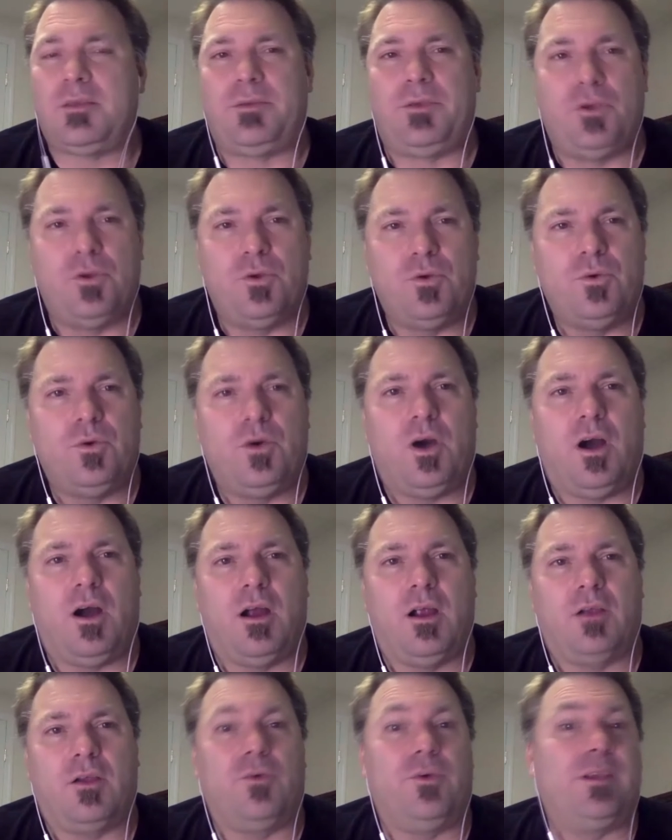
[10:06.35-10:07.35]
you
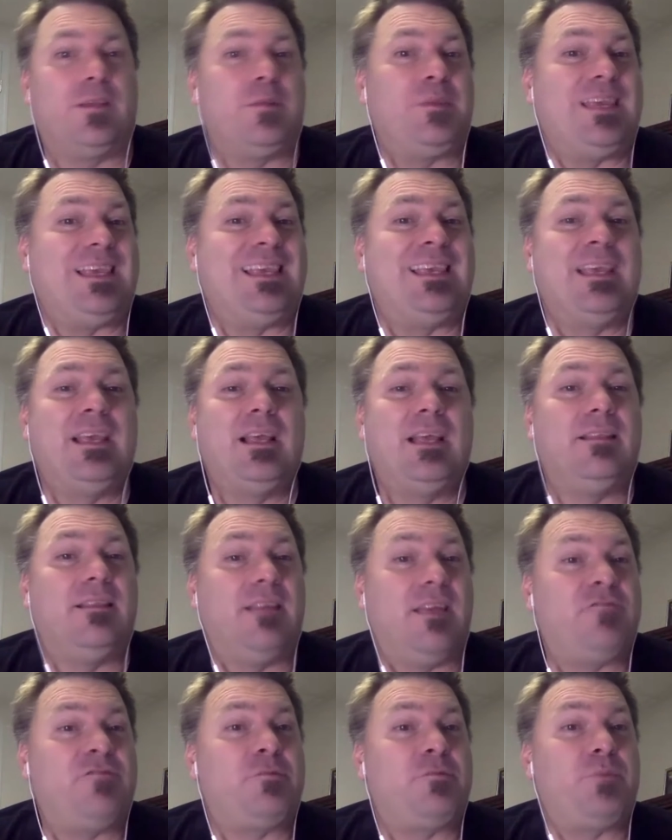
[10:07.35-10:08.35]
are going to be
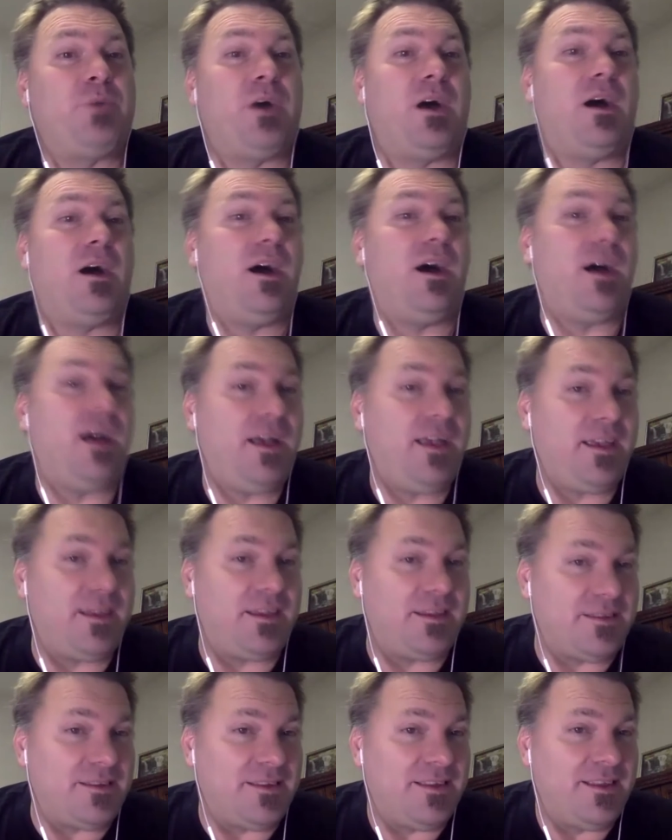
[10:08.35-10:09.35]
left
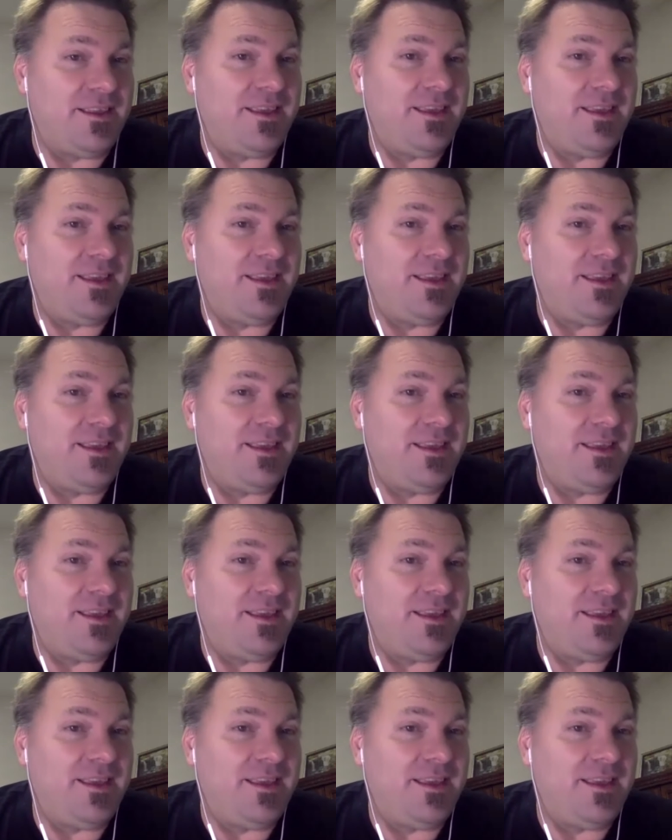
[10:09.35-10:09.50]
behind.